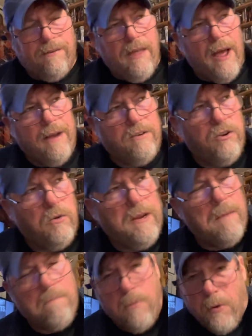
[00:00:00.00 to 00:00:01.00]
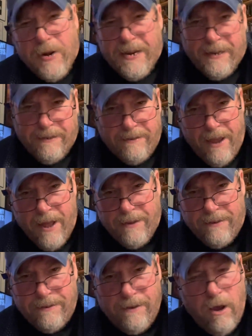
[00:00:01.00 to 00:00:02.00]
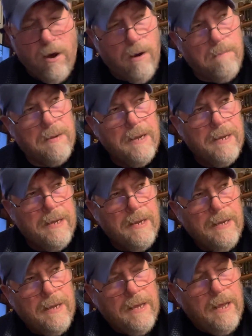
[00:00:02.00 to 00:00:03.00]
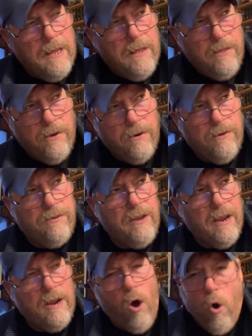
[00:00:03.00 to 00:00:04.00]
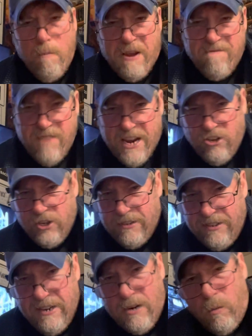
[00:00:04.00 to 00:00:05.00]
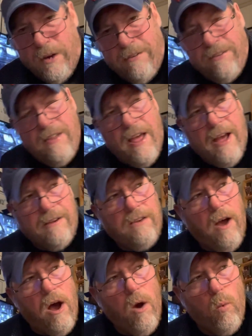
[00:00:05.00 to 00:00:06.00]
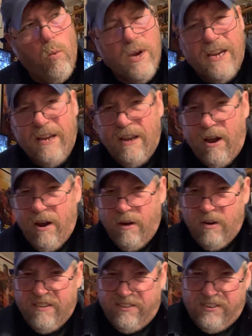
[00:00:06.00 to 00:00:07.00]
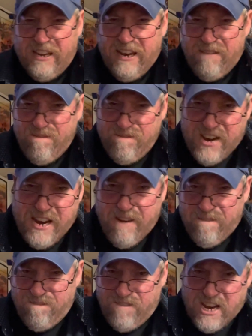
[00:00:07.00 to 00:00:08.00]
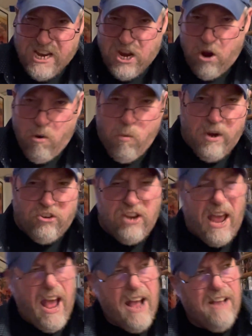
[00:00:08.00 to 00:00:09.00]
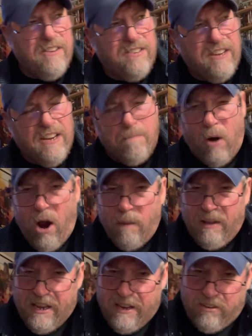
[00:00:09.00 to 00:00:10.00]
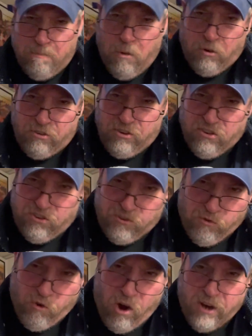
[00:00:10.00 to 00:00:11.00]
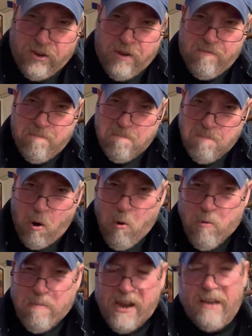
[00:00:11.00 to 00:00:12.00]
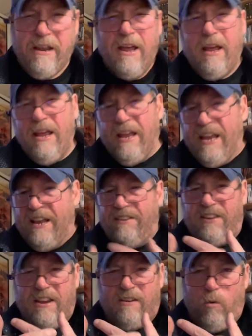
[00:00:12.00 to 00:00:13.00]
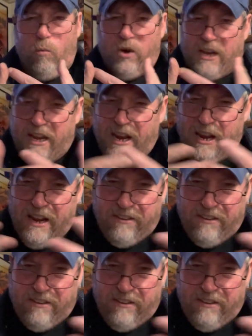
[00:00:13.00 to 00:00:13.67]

that do get pretty intense. There's a home invasion sequence that we see via video, which has probably its most destructive moment isn't what is